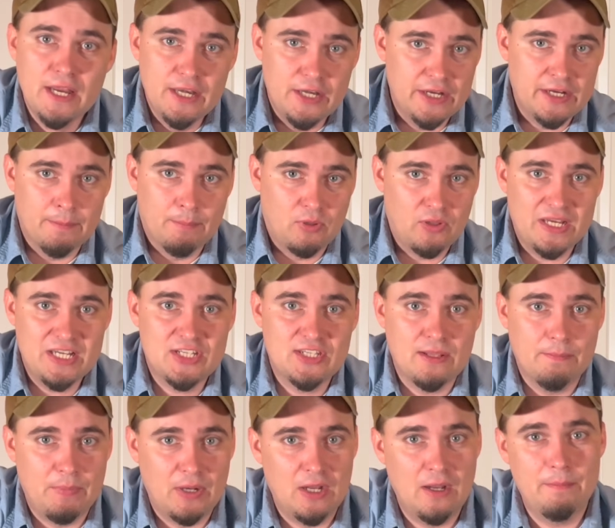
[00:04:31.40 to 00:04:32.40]
You can place
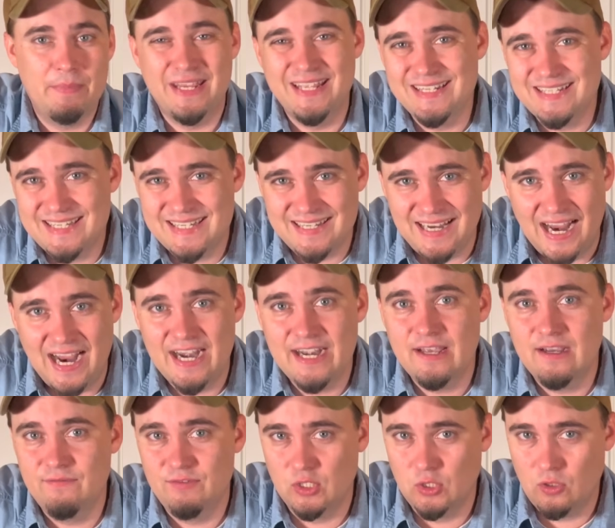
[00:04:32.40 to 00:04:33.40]
the pump inside
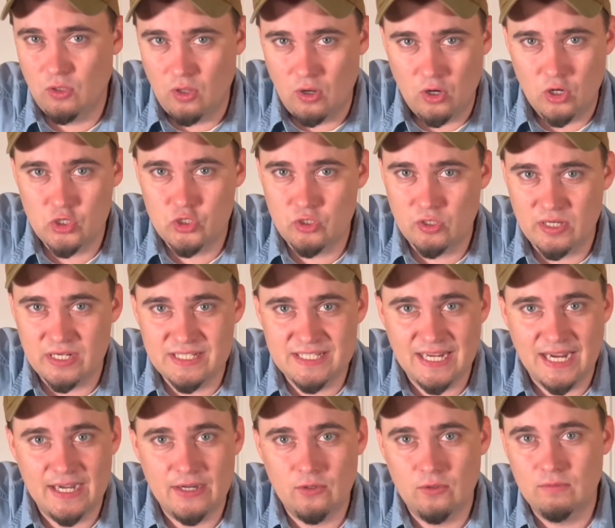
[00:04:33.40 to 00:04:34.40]
of a larger
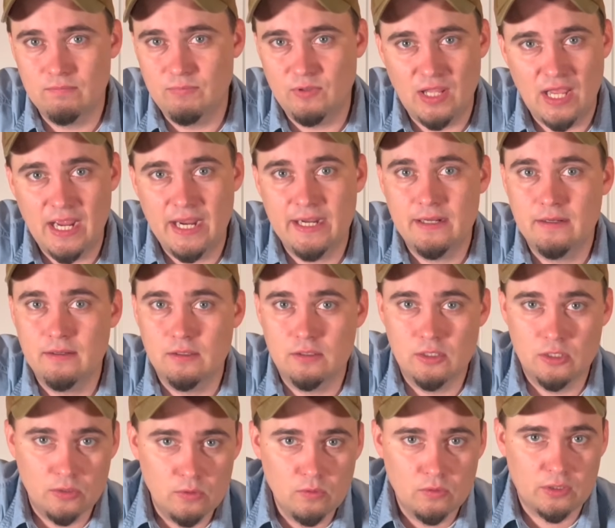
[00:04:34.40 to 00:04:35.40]
container like a
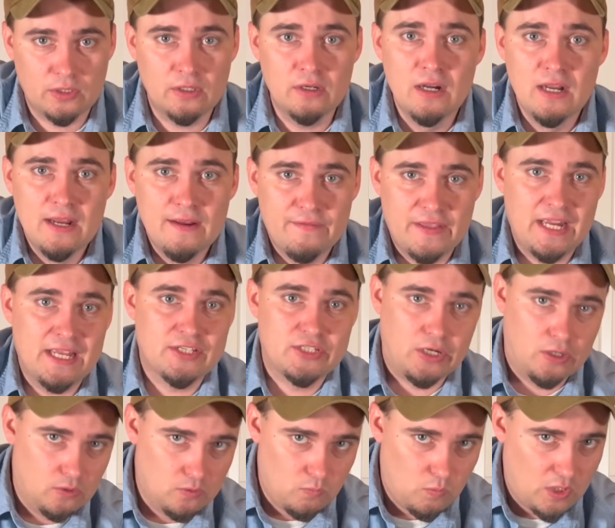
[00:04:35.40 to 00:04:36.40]
cooler that has
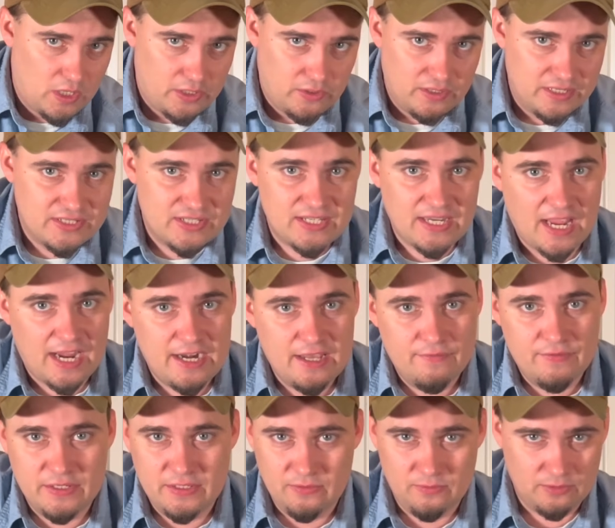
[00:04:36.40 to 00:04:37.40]
cold water inside
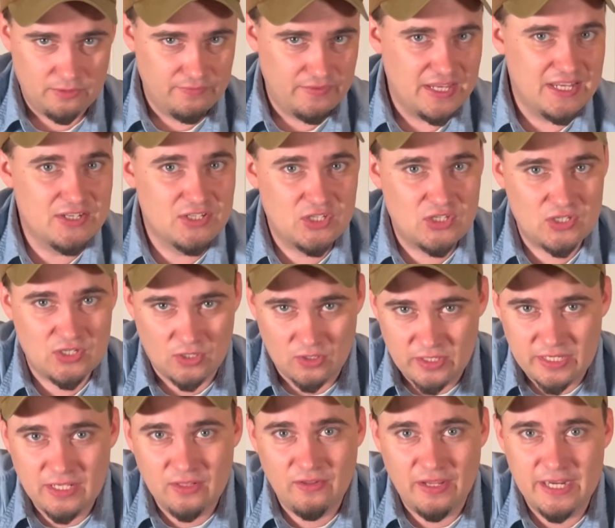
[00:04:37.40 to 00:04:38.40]
of it. It'll then
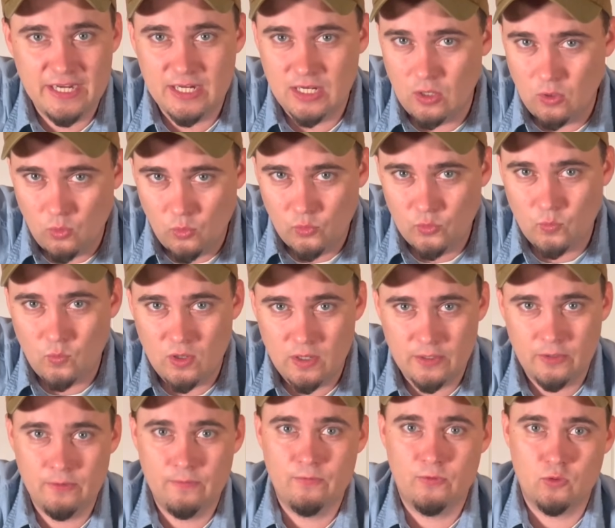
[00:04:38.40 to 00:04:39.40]
circulate cold
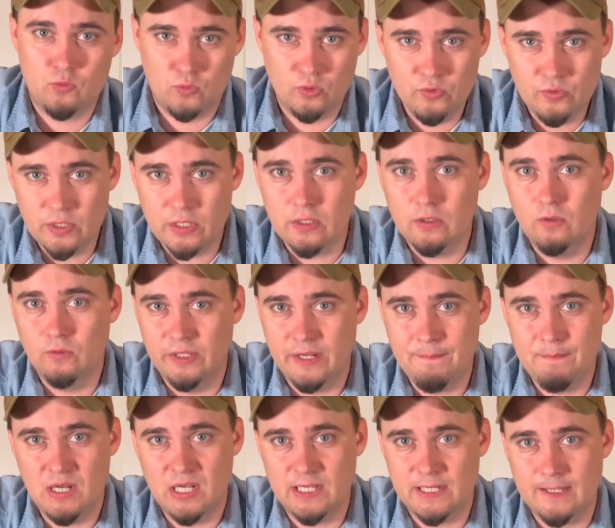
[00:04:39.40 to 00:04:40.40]
water through the
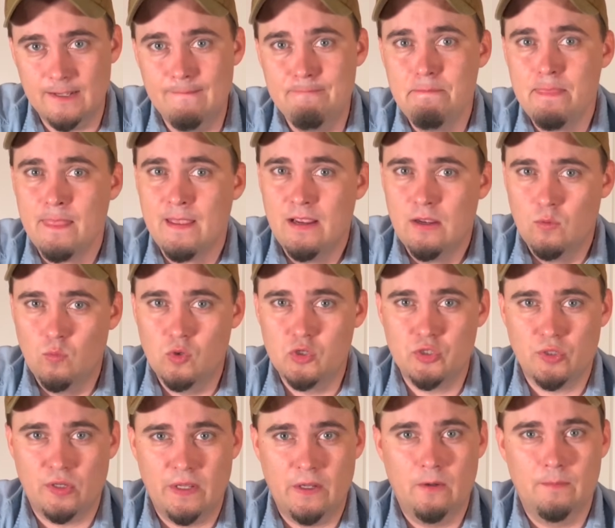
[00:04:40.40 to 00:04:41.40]
cooling bucket which
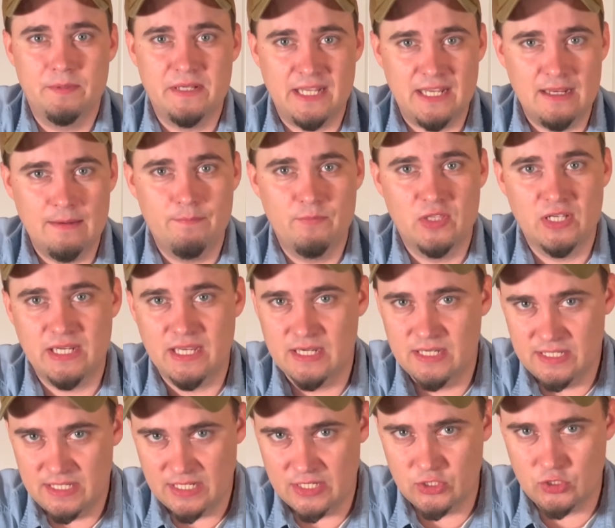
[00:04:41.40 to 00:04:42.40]
will help keep the
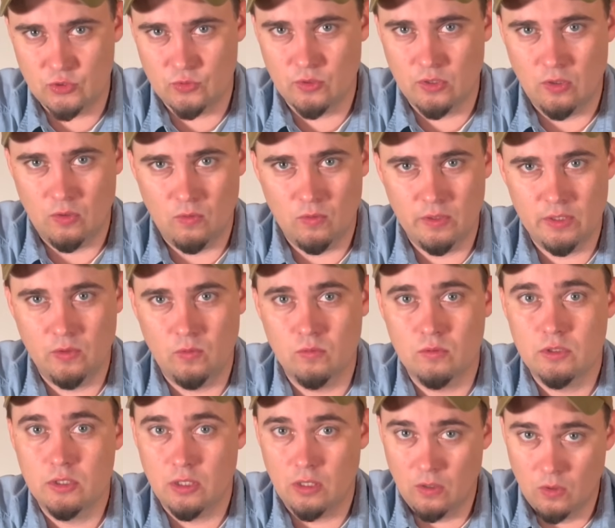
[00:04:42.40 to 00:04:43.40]
condenser coil
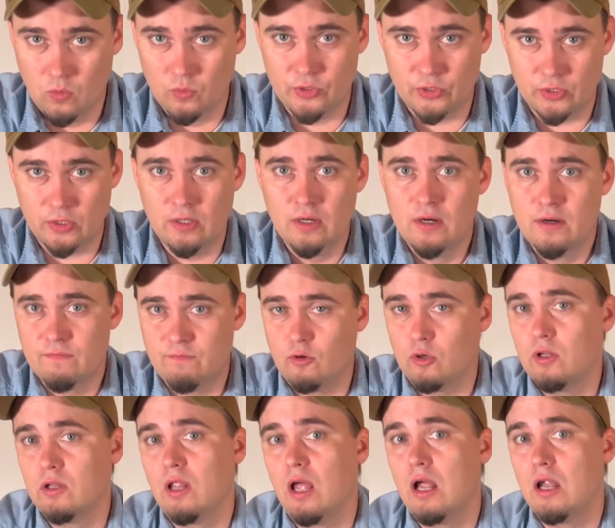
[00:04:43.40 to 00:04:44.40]
colder for
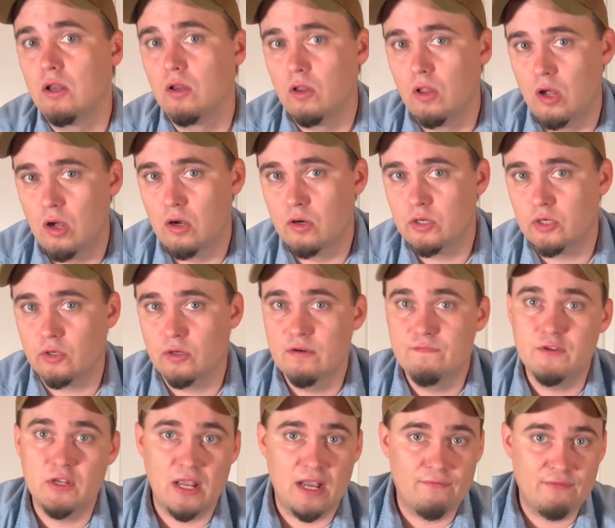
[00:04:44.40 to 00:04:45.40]
a lot longer.
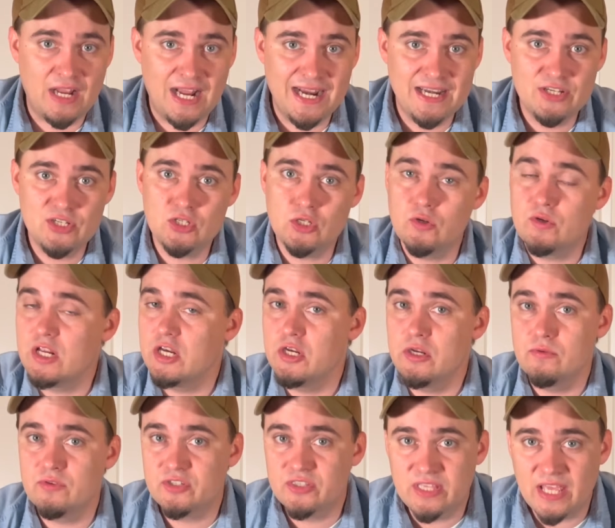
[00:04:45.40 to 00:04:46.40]
If you have ice, you can use